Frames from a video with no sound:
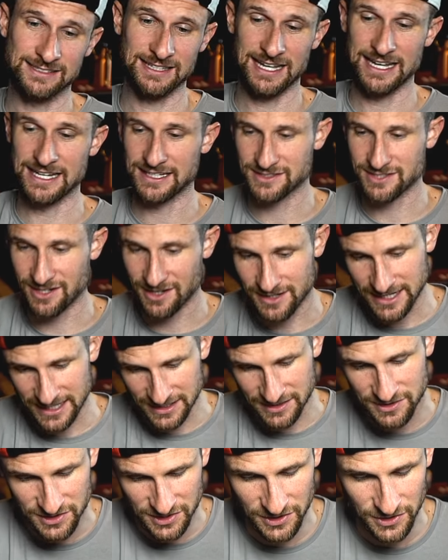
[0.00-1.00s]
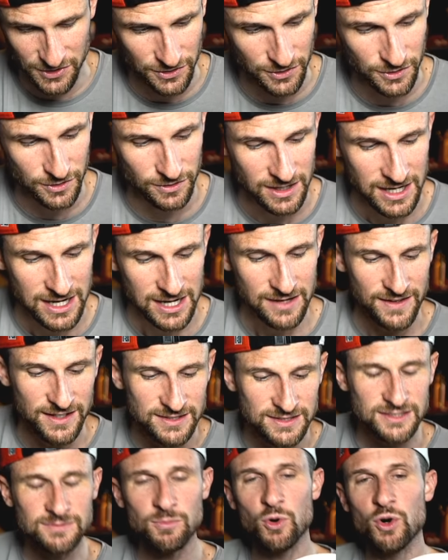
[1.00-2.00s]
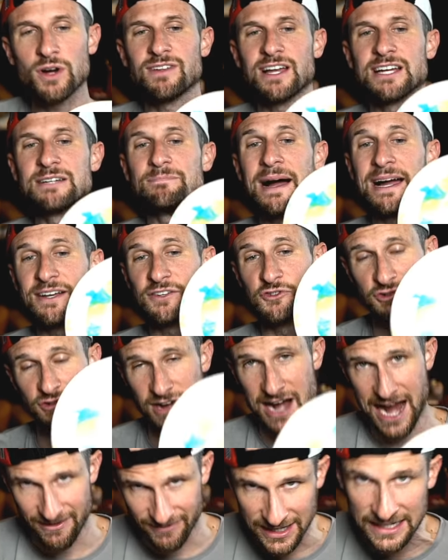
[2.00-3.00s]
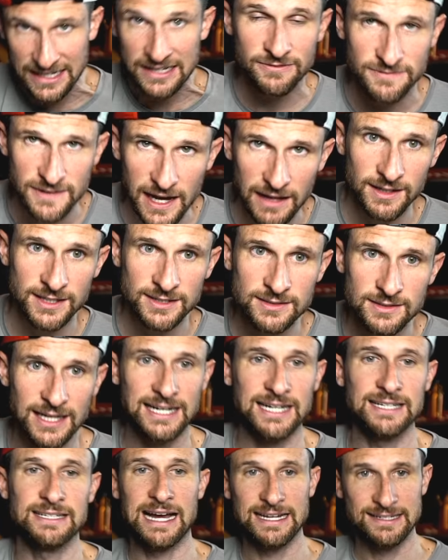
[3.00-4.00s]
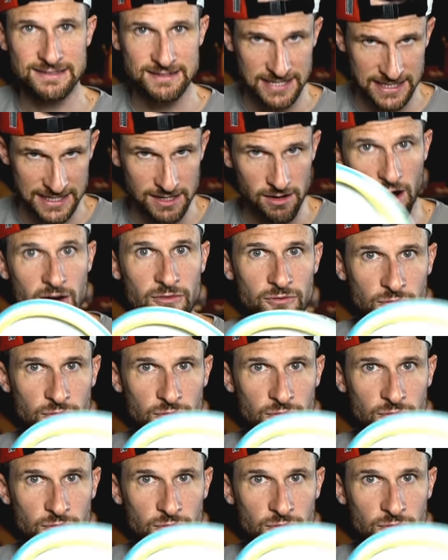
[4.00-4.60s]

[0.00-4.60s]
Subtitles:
like turned into, this is more of like my driving felon. Like I tee off